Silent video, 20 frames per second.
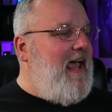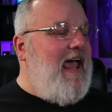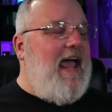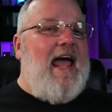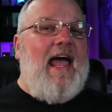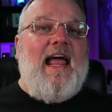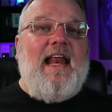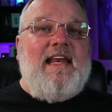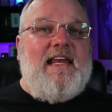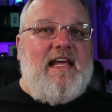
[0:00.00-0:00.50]

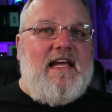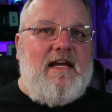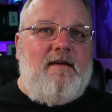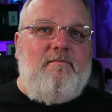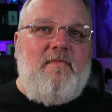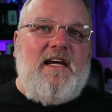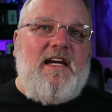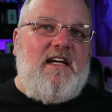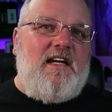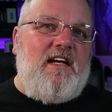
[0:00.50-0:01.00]
any
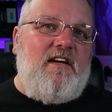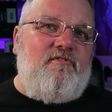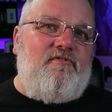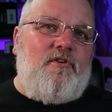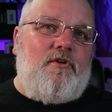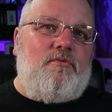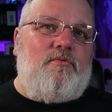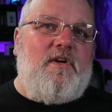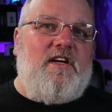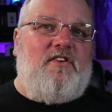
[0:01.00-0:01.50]

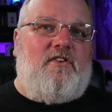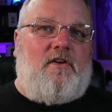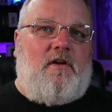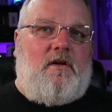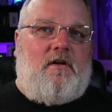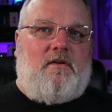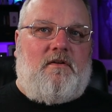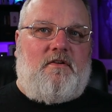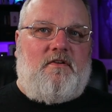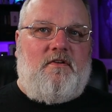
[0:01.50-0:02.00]
meaningful
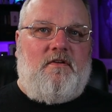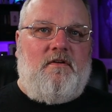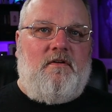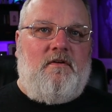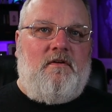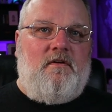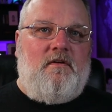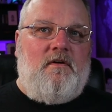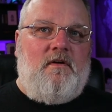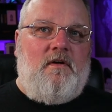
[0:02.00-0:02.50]
result,
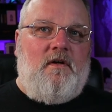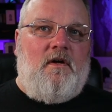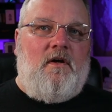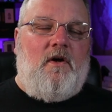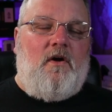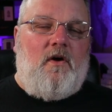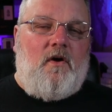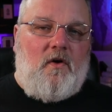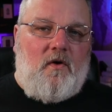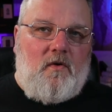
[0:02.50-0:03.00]

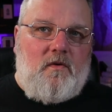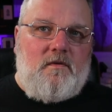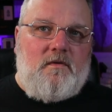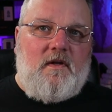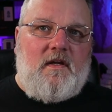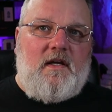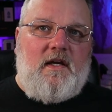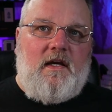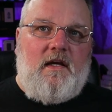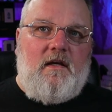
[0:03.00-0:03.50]

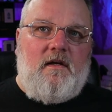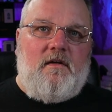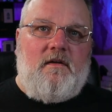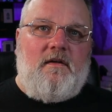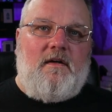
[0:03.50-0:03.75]
only